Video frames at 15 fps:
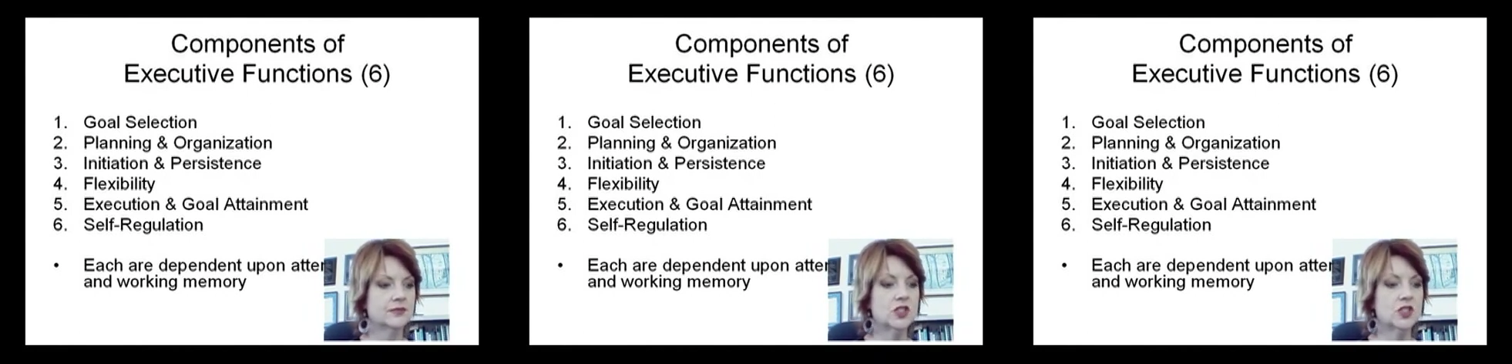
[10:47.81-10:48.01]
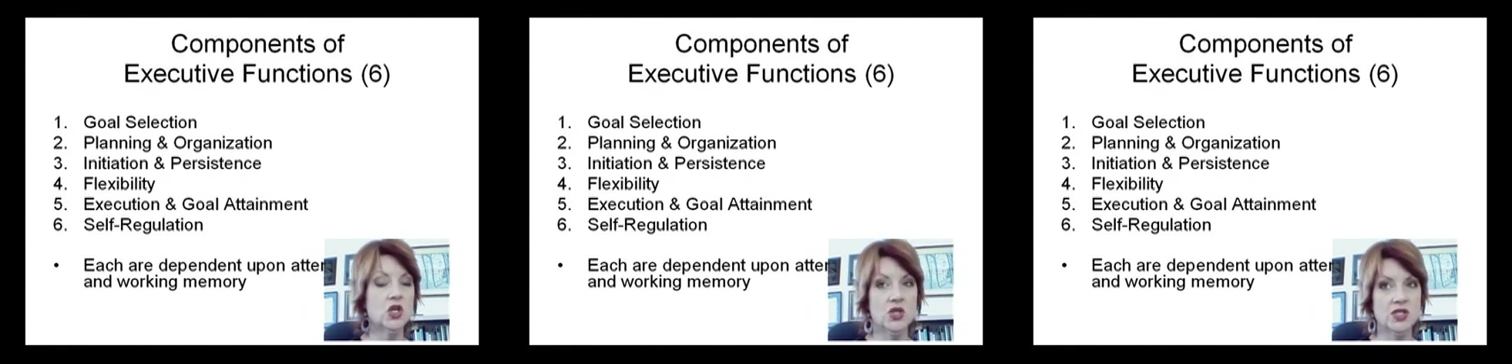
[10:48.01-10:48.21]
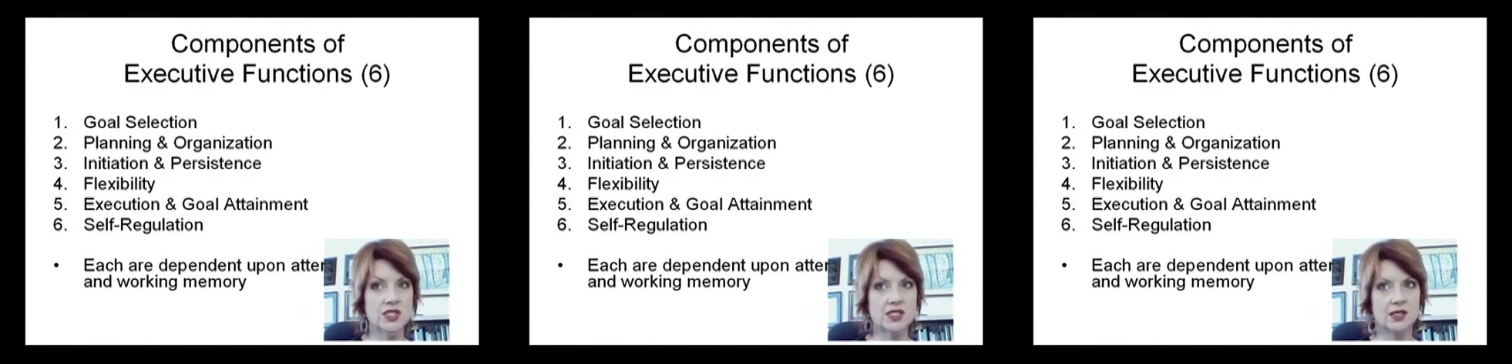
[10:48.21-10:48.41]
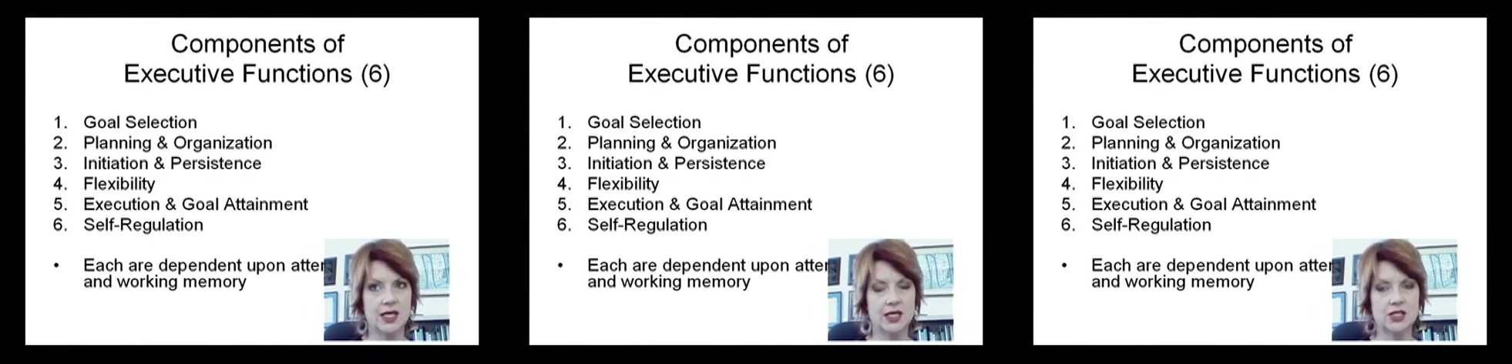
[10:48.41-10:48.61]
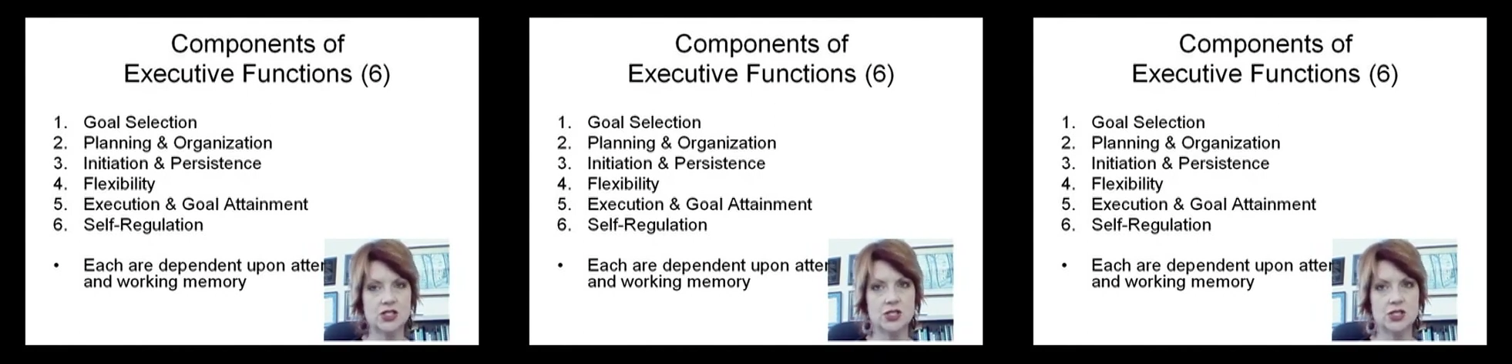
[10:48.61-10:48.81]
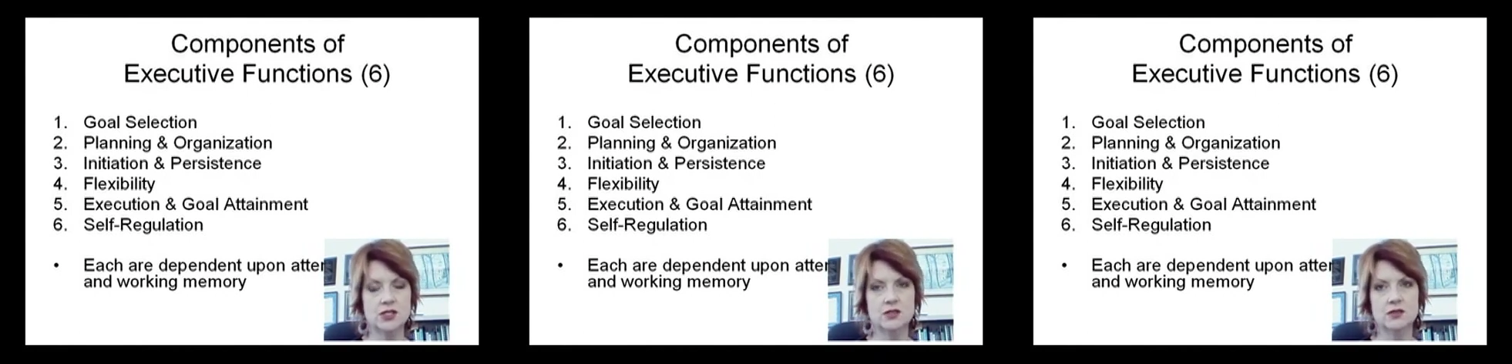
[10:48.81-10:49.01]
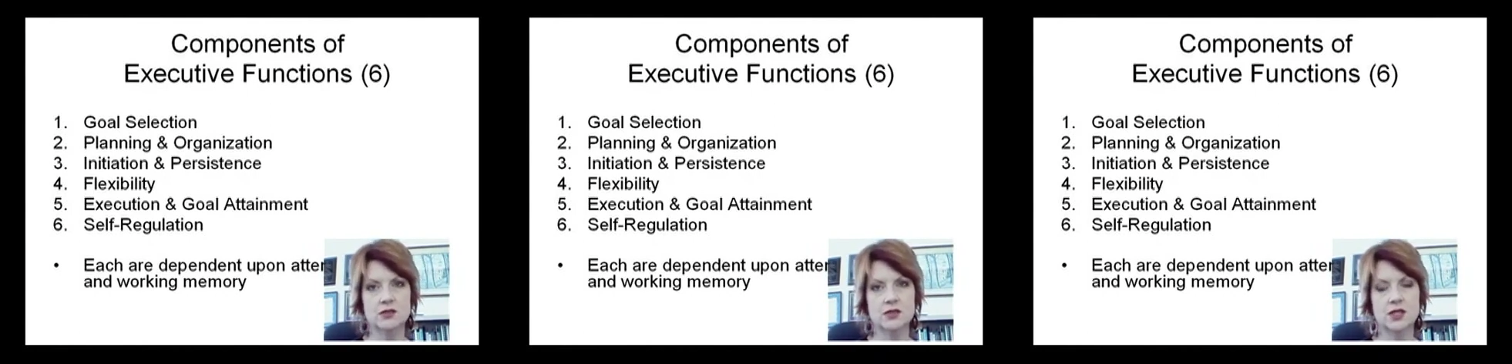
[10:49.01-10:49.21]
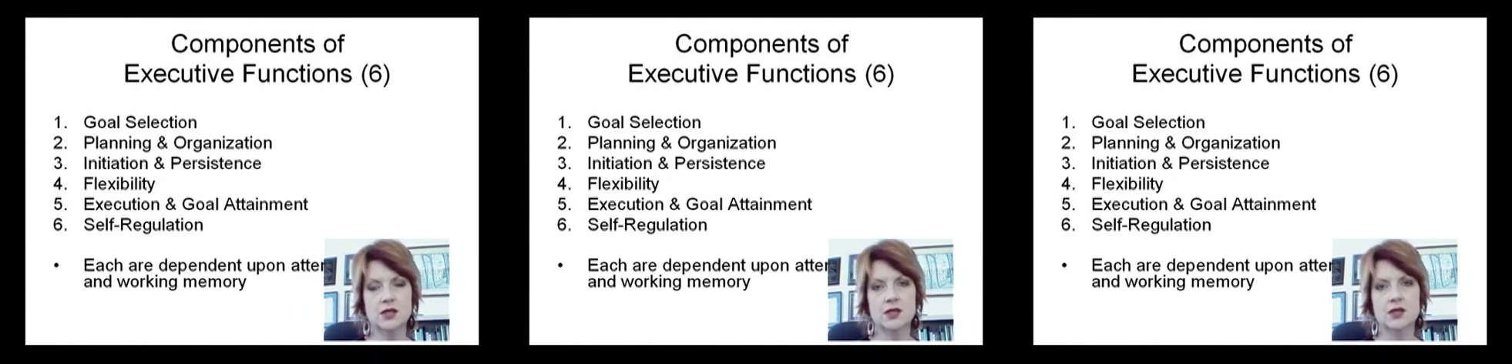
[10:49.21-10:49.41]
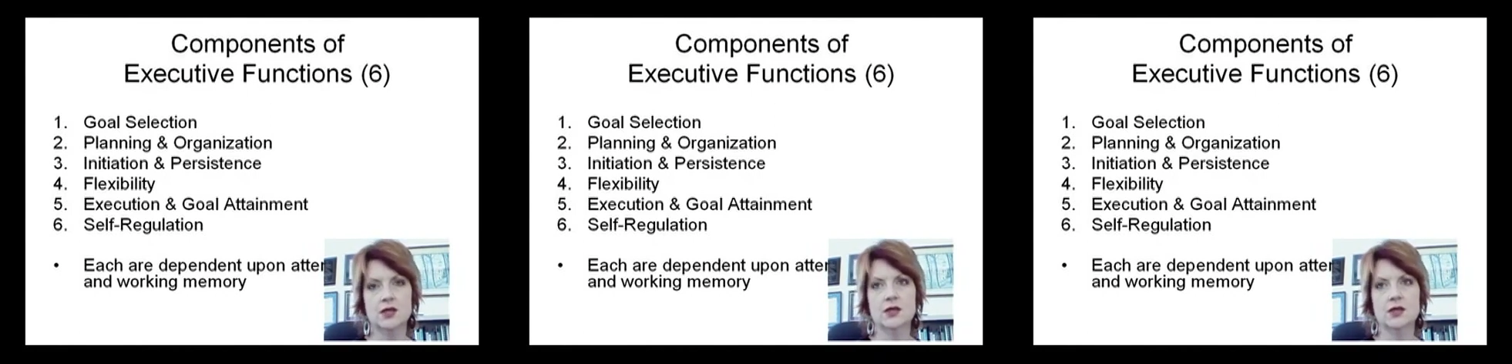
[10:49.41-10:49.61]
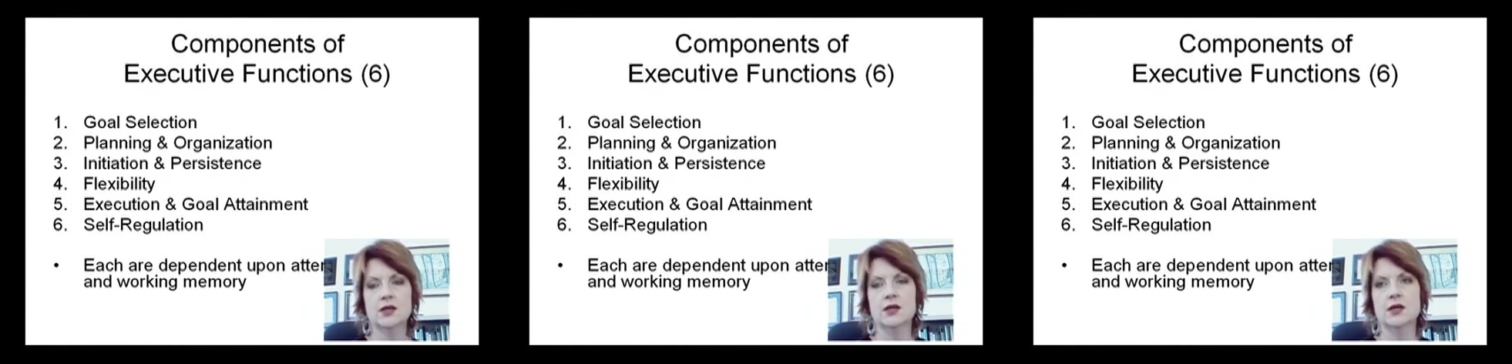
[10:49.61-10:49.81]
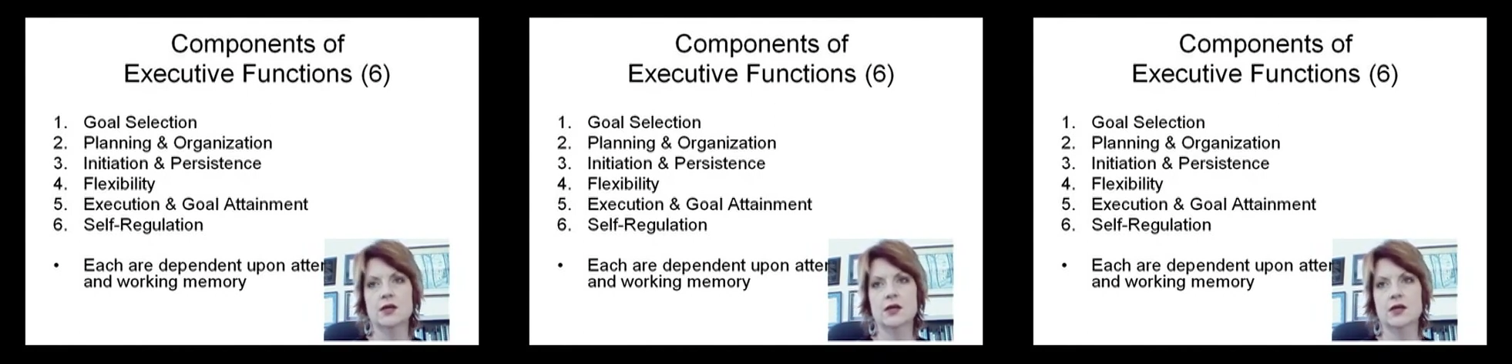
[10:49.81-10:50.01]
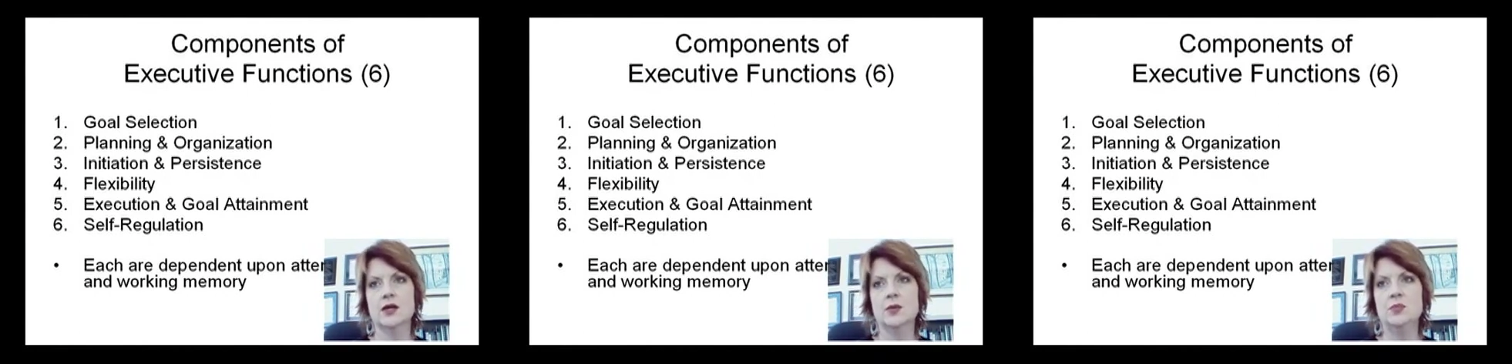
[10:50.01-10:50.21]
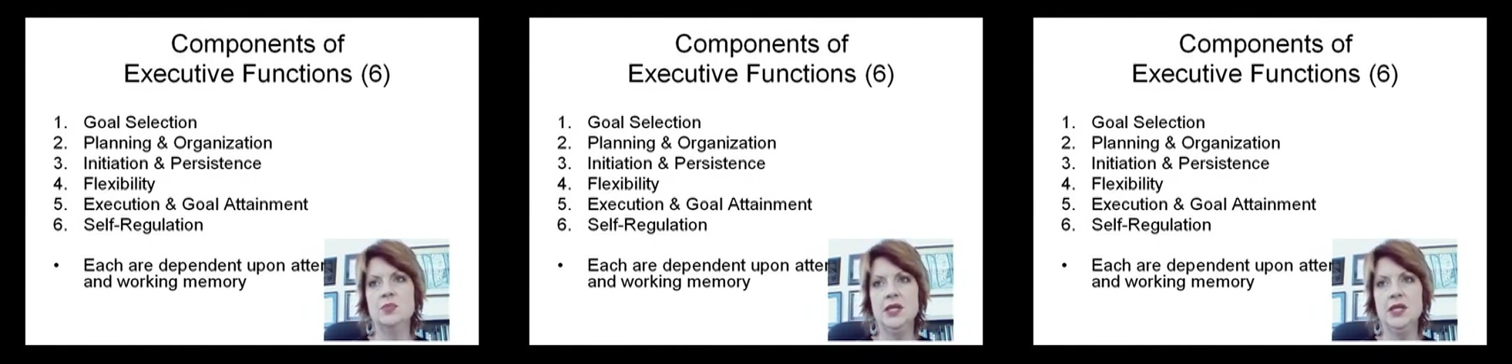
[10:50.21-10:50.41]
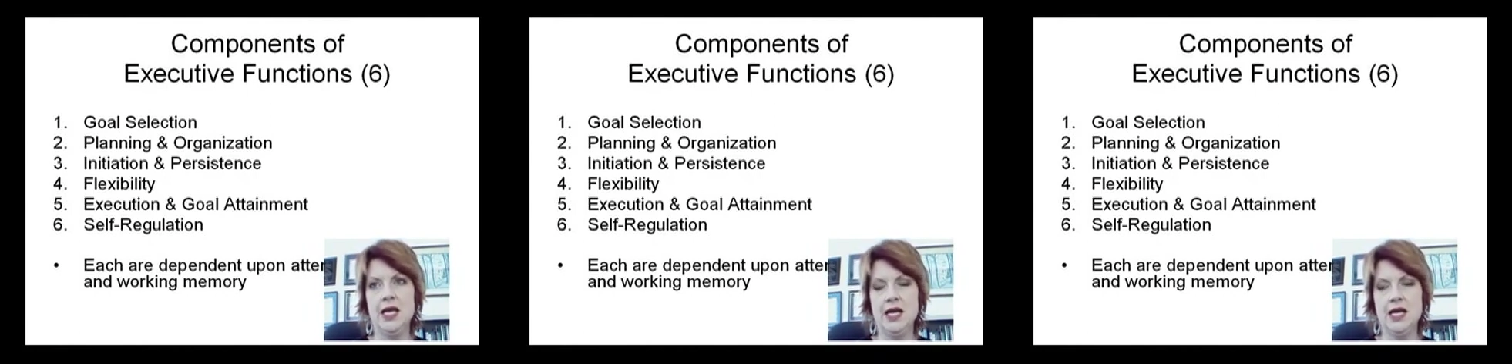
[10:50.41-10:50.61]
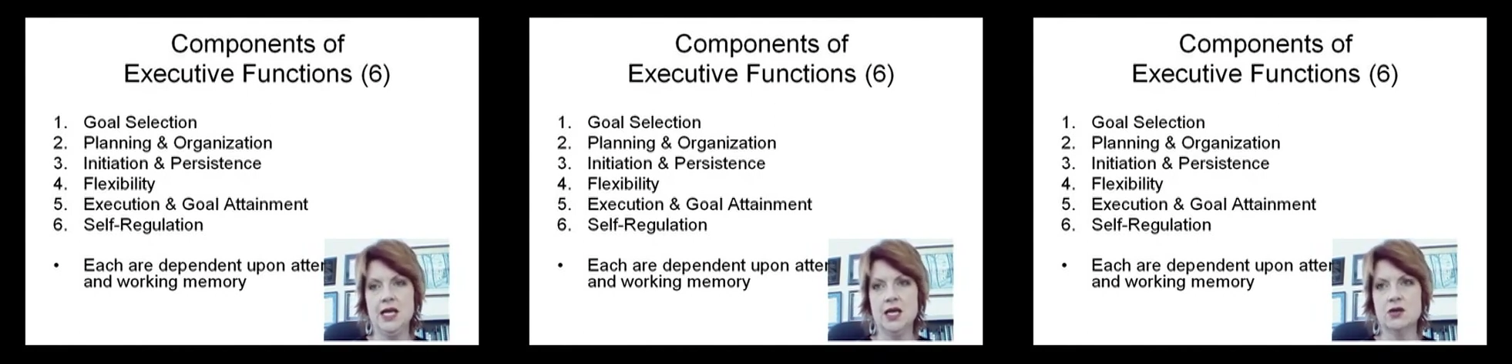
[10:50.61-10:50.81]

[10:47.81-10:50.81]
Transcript: Goal selection, planning